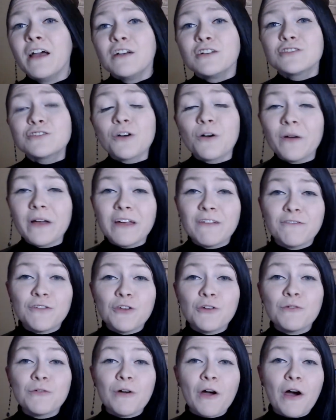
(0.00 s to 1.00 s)
so if
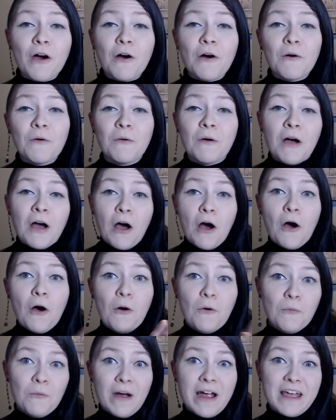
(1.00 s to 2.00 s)
you go
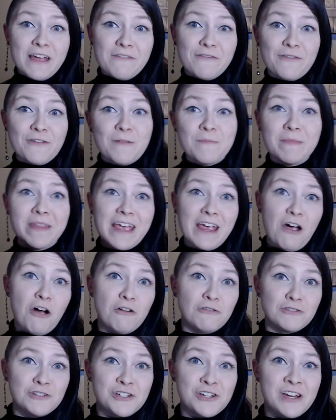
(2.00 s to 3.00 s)
away from the
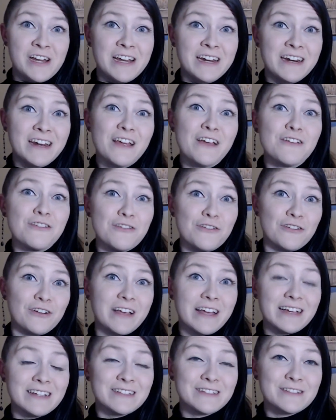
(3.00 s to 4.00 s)
ocean, you'll
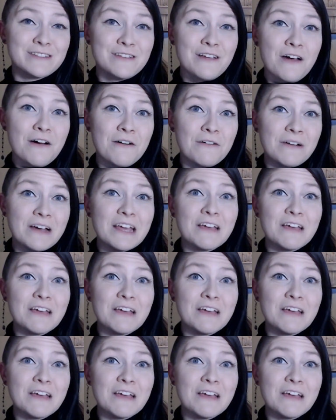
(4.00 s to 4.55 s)
get snow.